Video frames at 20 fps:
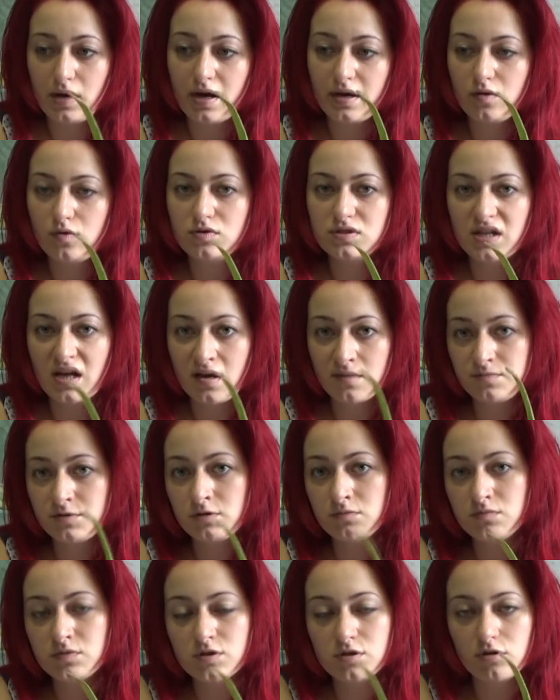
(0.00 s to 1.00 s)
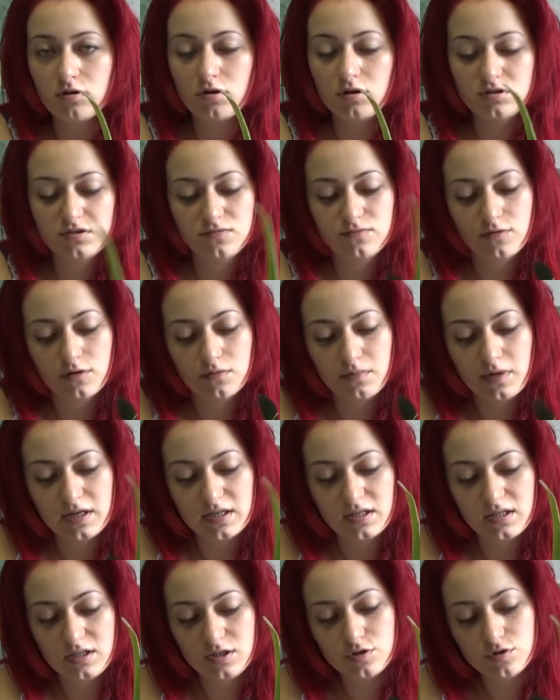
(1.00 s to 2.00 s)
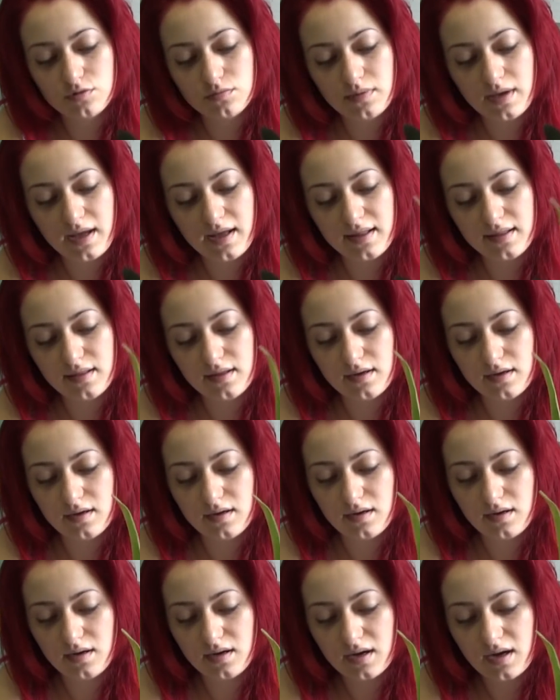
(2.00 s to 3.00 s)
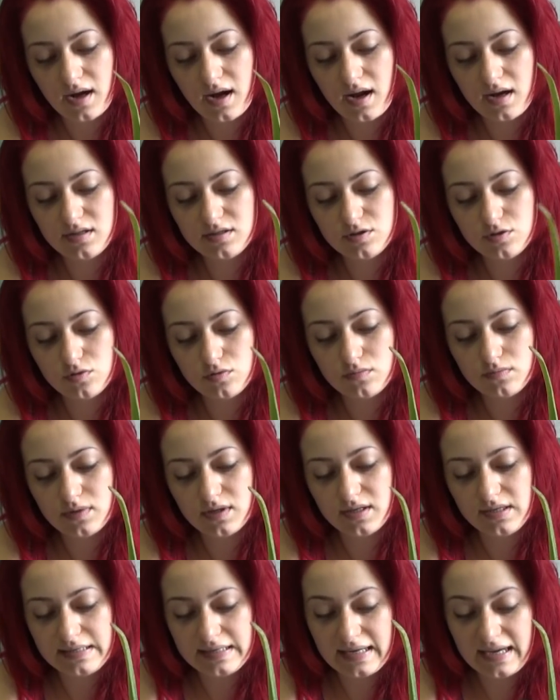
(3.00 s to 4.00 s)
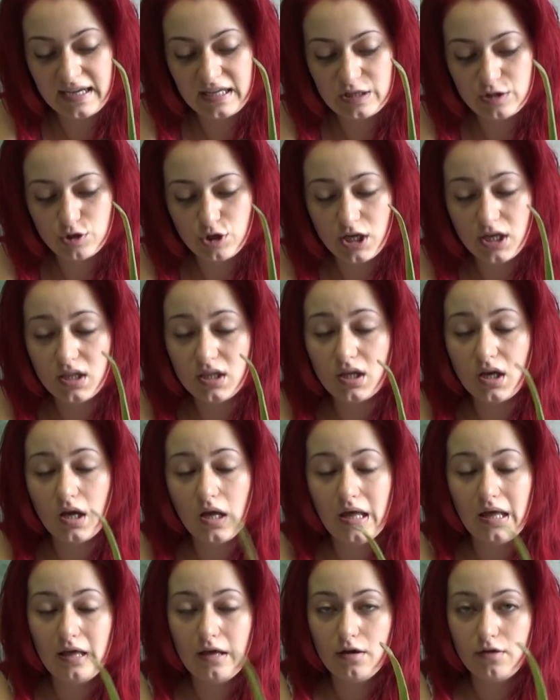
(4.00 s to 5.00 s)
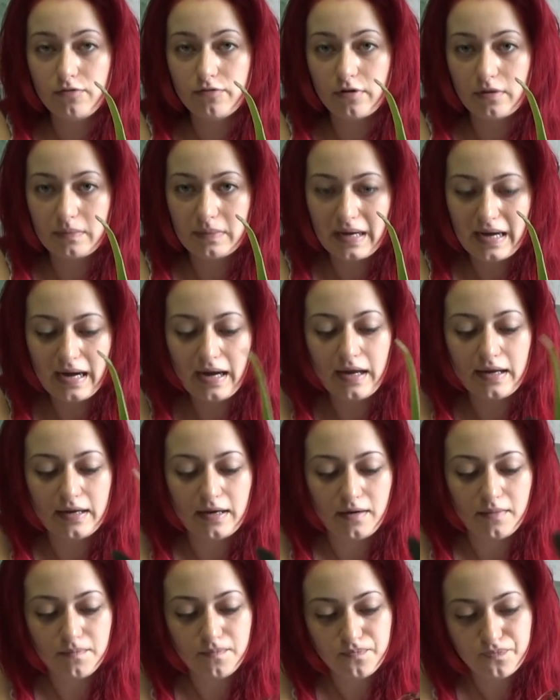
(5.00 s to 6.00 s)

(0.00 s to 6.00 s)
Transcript: I use Epsom salts for magnesium and a calcium nitrate from Cana.